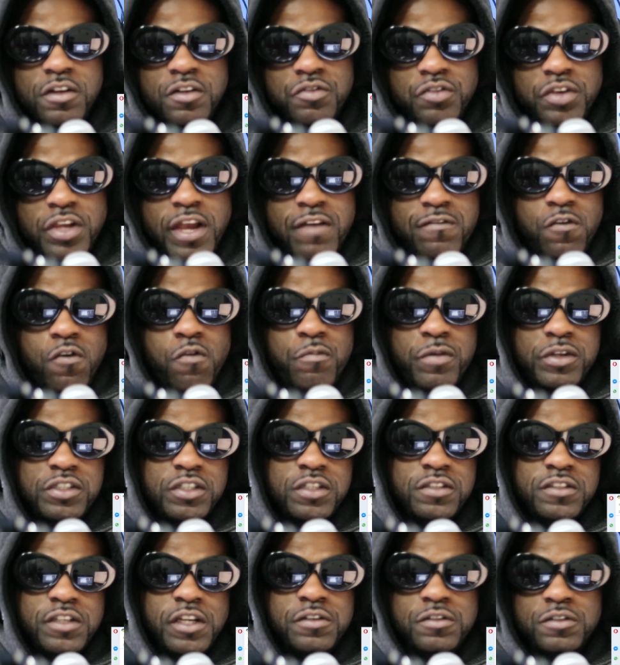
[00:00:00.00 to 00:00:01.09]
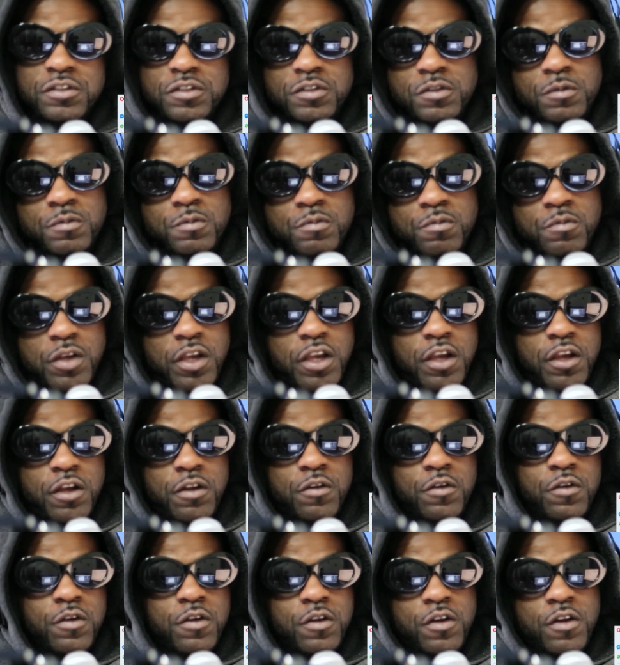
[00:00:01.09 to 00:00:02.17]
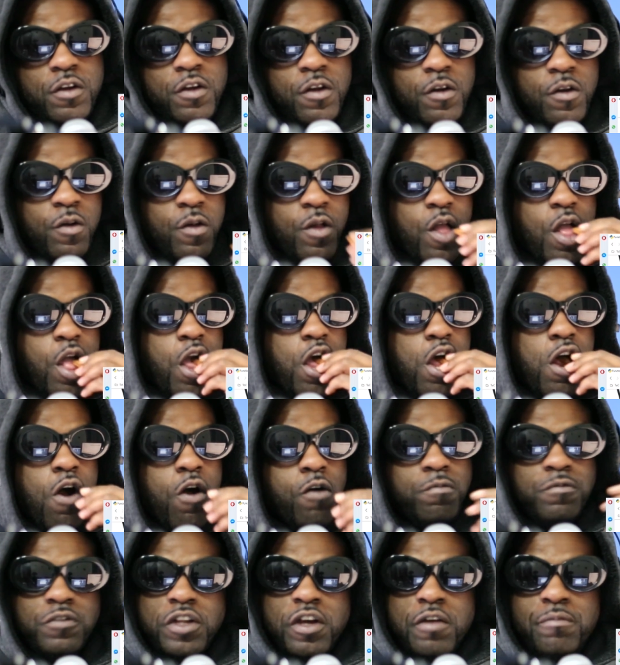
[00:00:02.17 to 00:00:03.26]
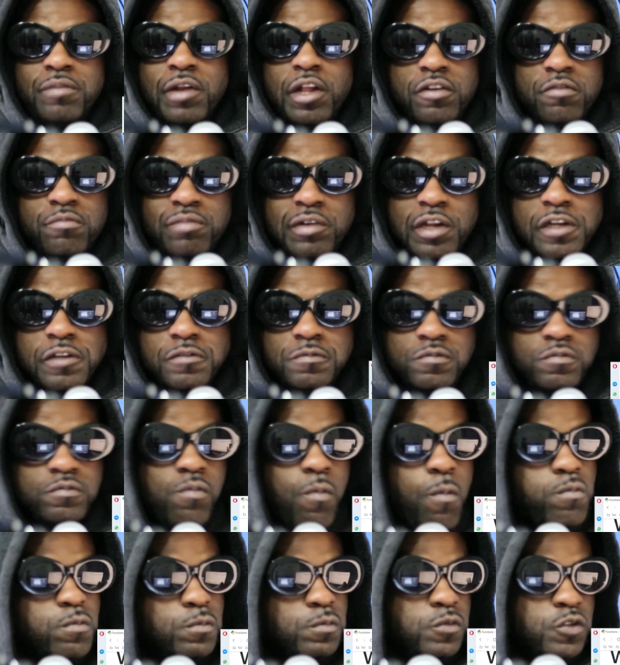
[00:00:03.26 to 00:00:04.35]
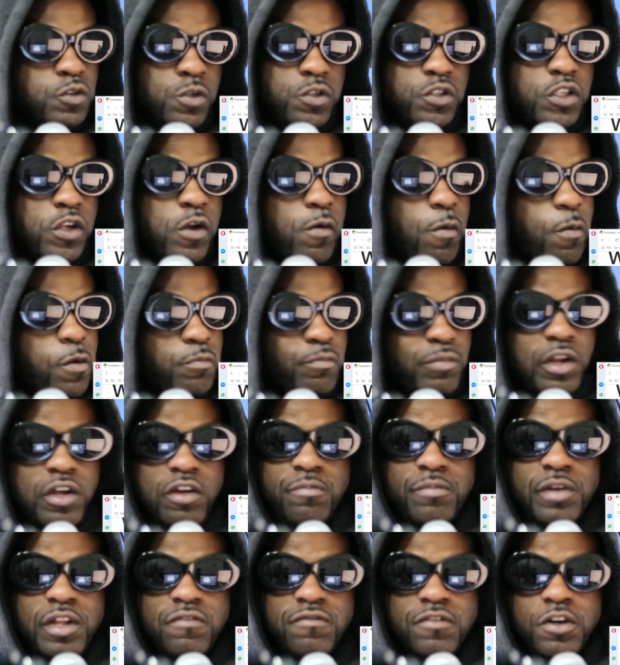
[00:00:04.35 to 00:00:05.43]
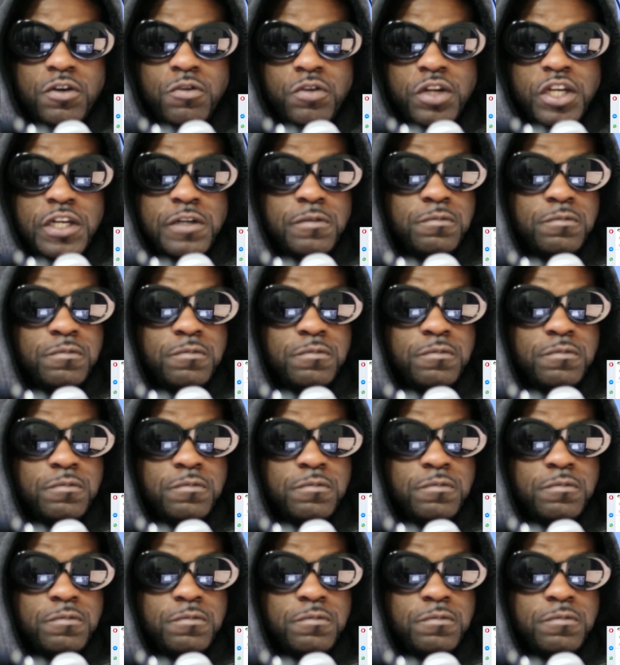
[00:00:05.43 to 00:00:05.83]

You can have a whole bunch of containers, and like plug and play, so to say, plug and play of code. Yeah.